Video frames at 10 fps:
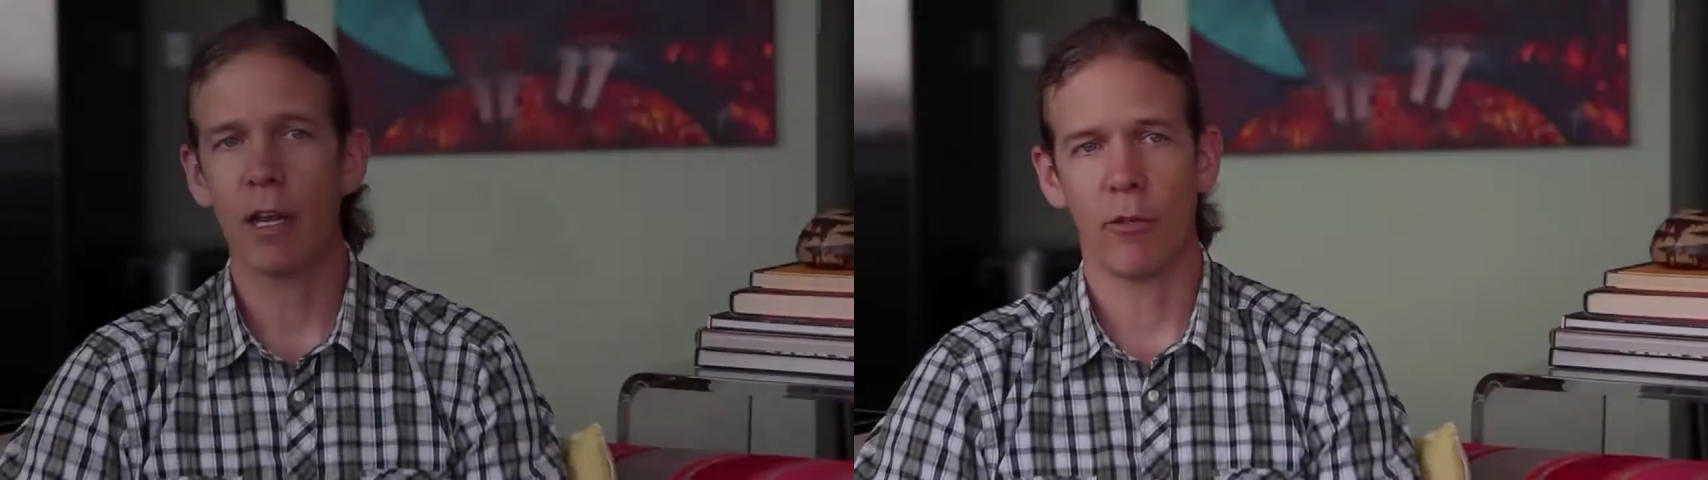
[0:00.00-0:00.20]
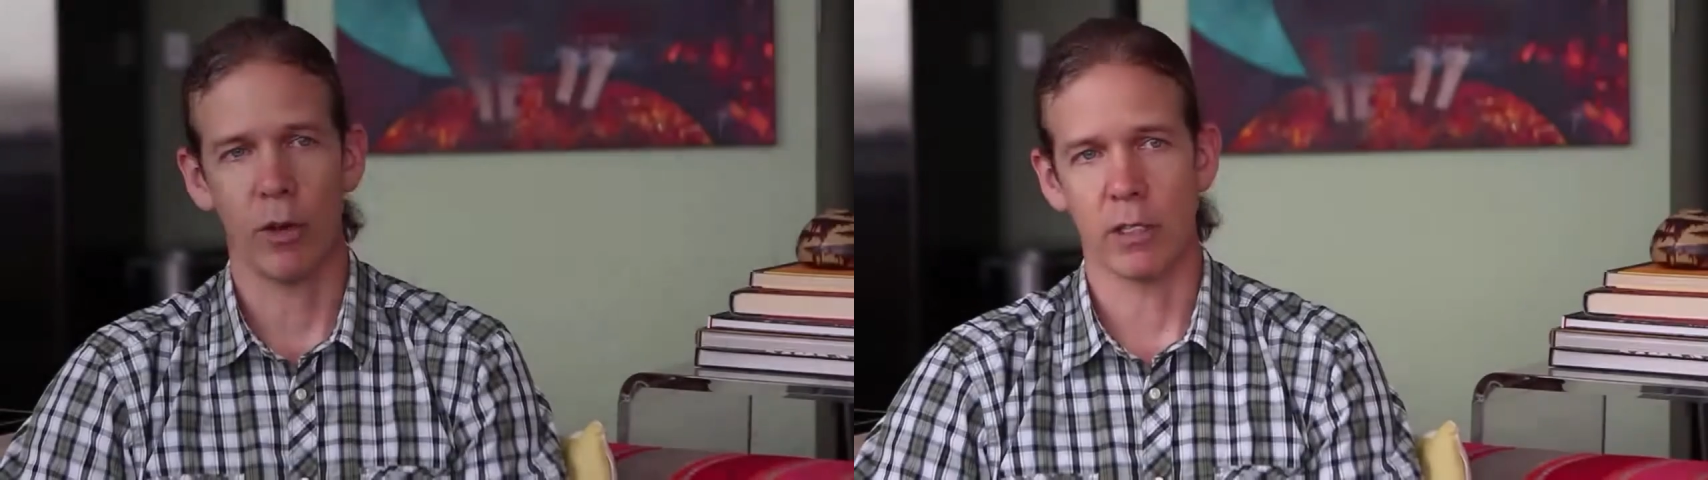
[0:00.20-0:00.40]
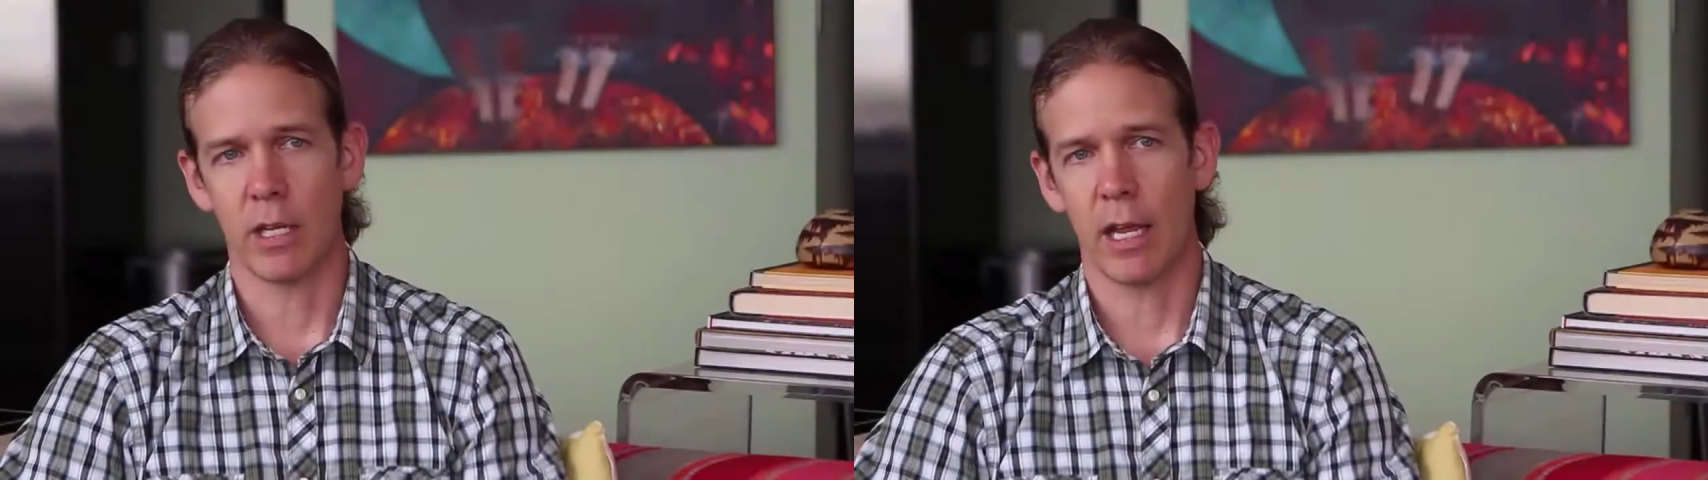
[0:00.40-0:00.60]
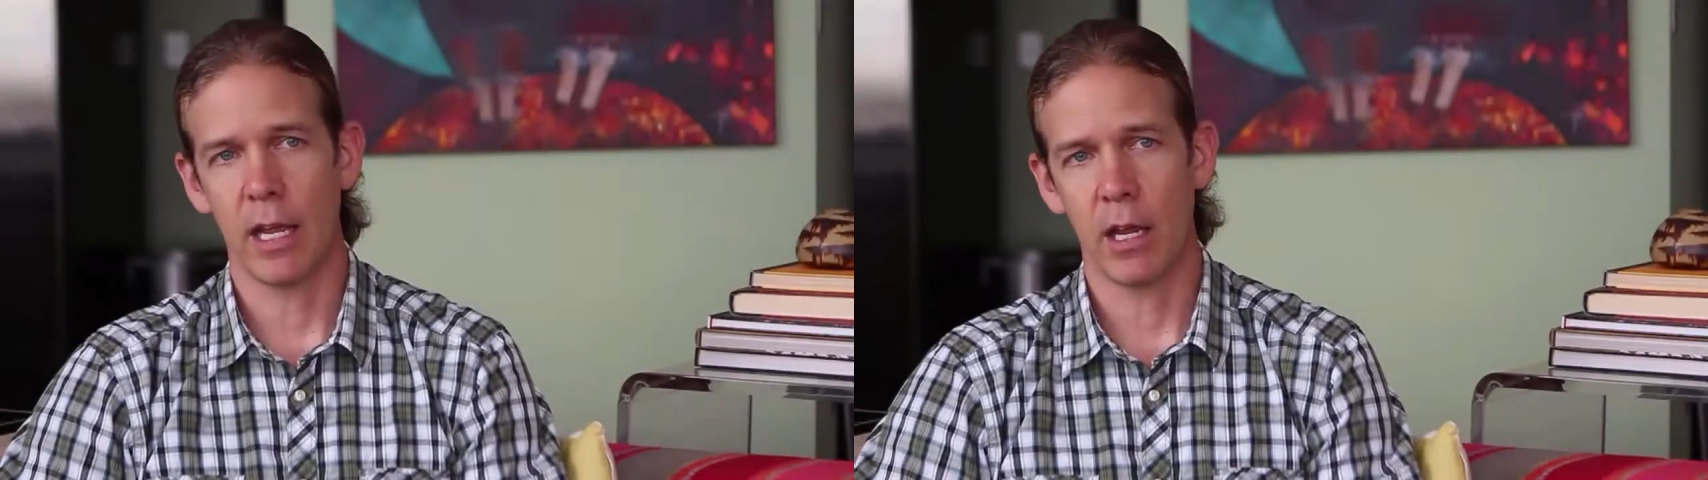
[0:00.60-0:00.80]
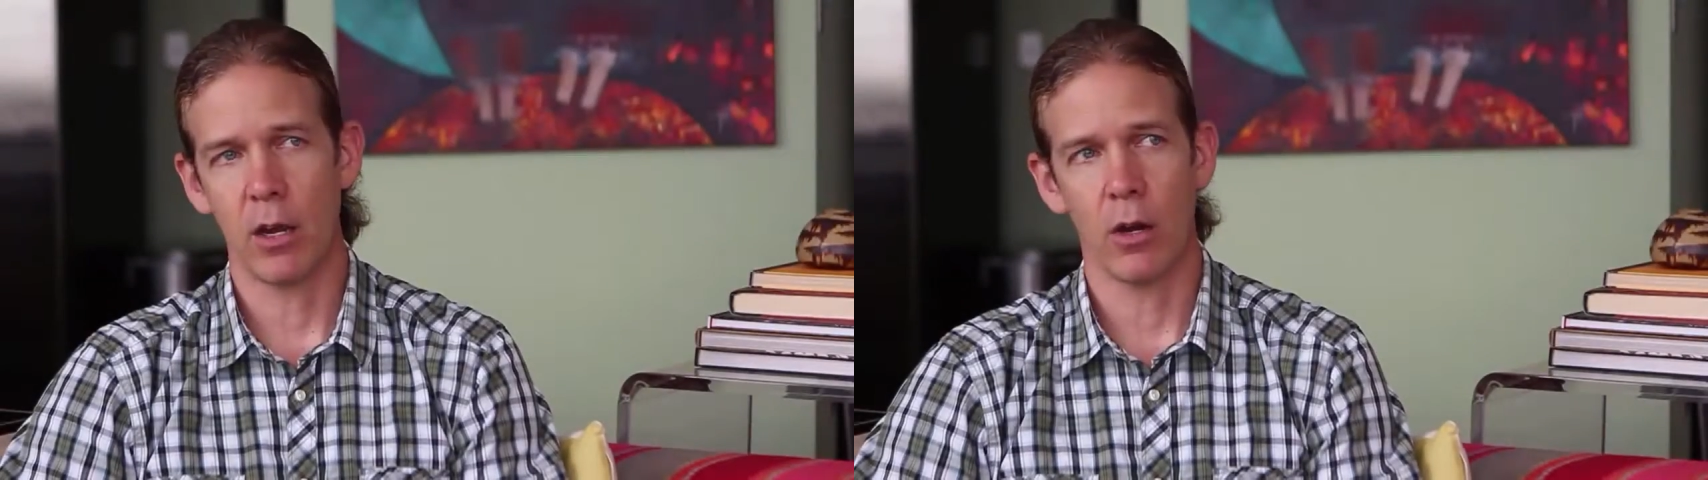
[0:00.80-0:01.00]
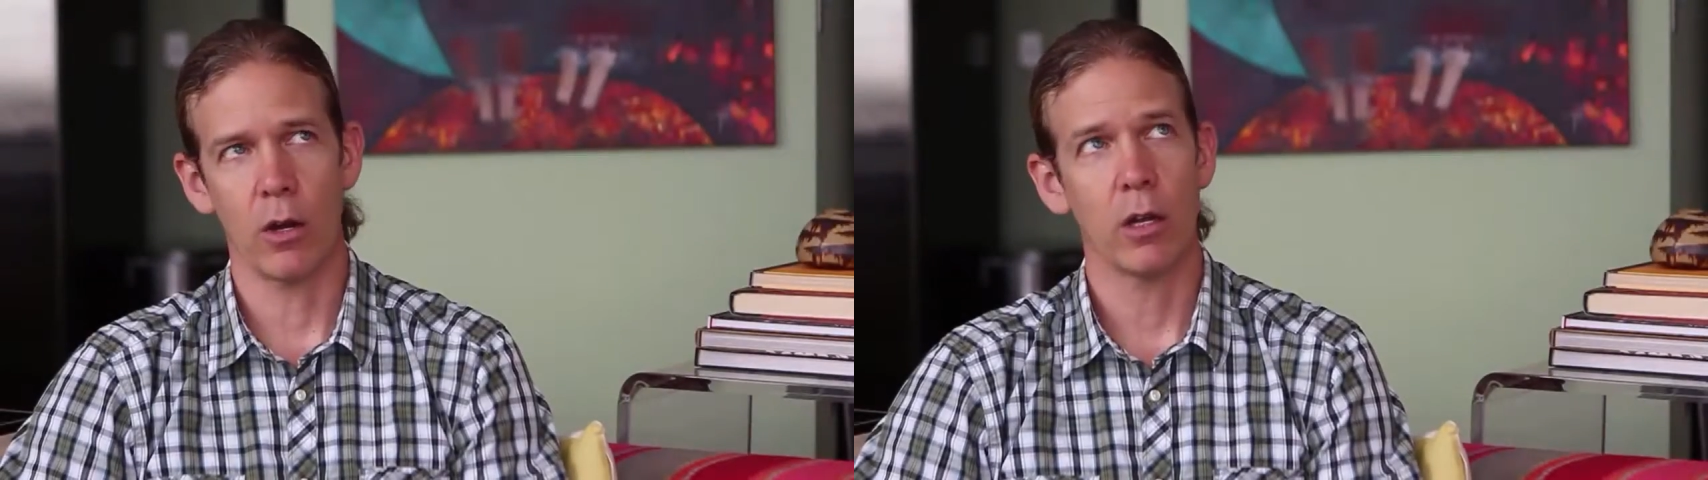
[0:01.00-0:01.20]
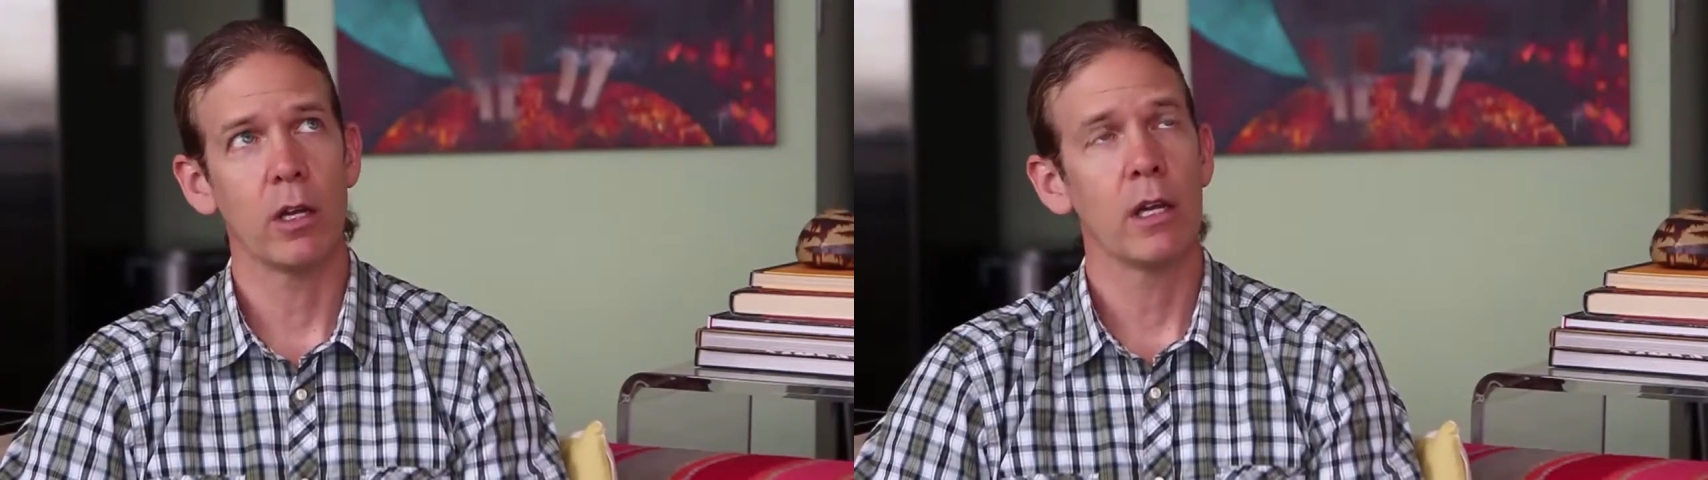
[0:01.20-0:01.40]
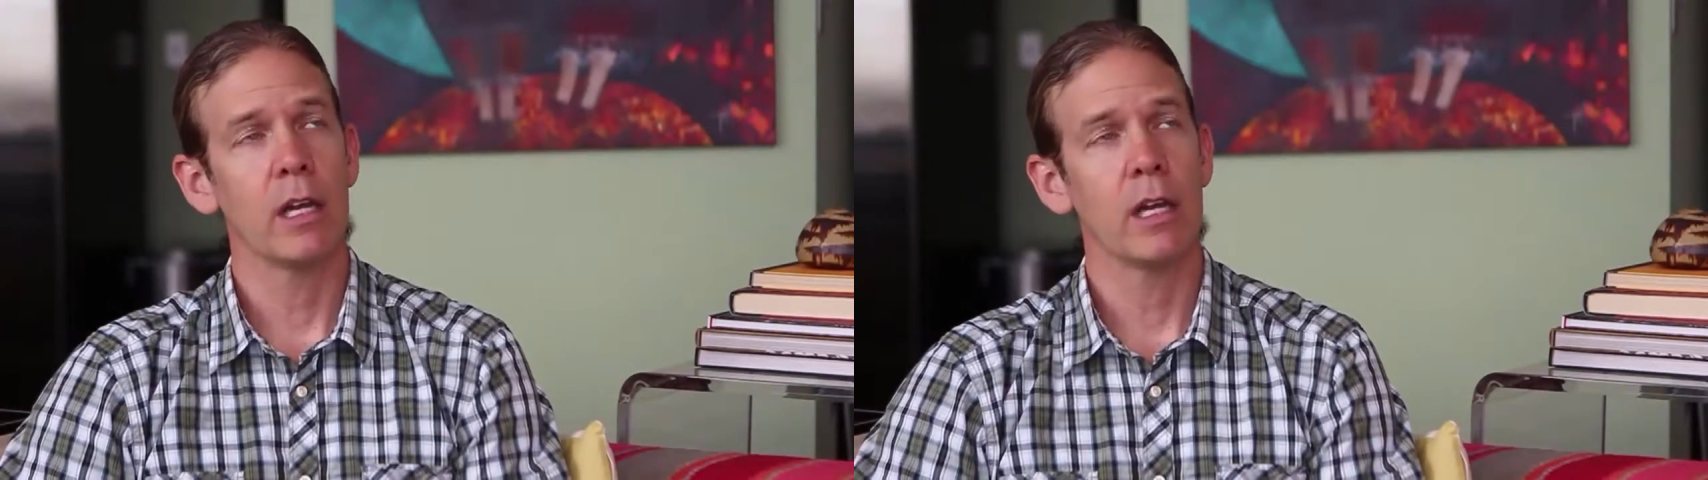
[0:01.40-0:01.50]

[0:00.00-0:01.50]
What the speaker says: different to hear